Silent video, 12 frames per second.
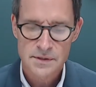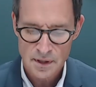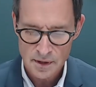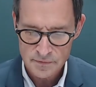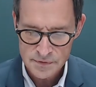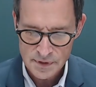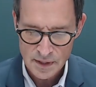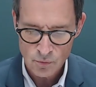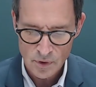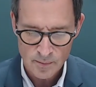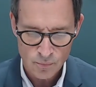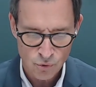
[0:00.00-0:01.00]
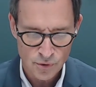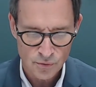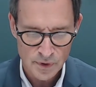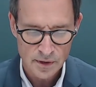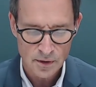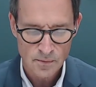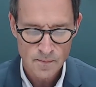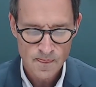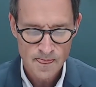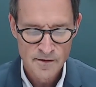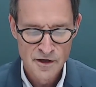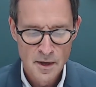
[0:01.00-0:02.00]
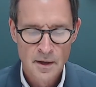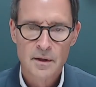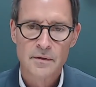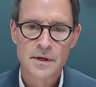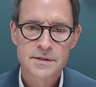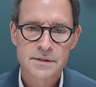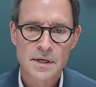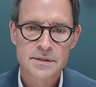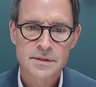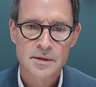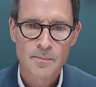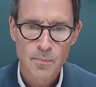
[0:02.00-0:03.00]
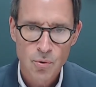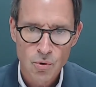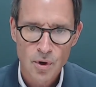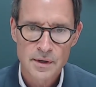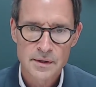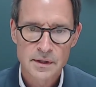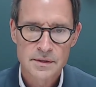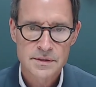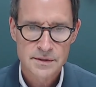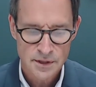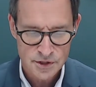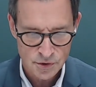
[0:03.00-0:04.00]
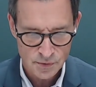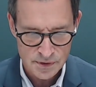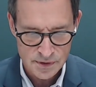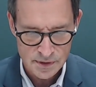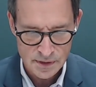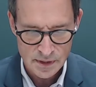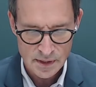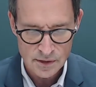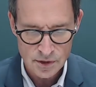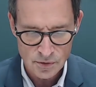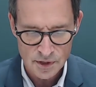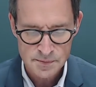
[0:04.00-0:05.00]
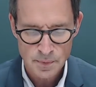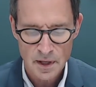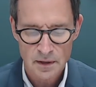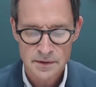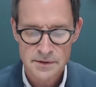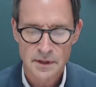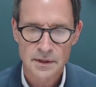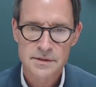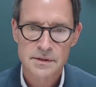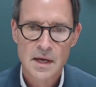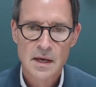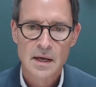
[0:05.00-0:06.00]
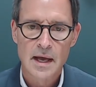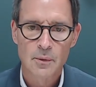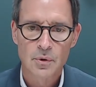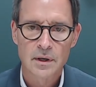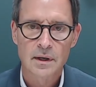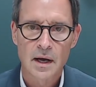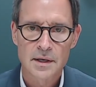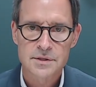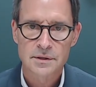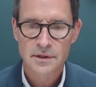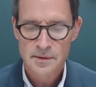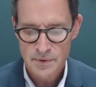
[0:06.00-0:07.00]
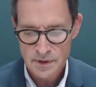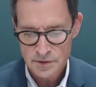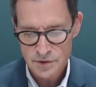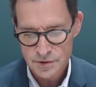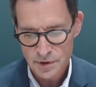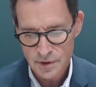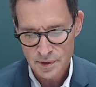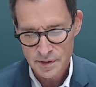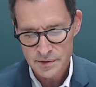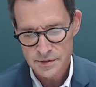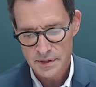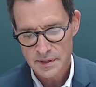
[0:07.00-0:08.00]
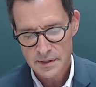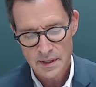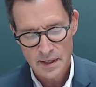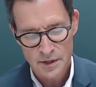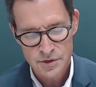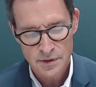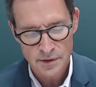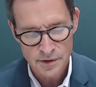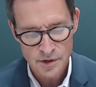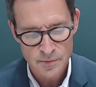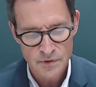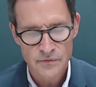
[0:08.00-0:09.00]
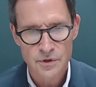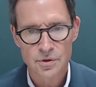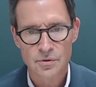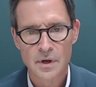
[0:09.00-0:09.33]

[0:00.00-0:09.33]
of San Juan, Puerto Rico. This is an important constituency in U.S. politics and would logically be a deterrent to any action that could be viewed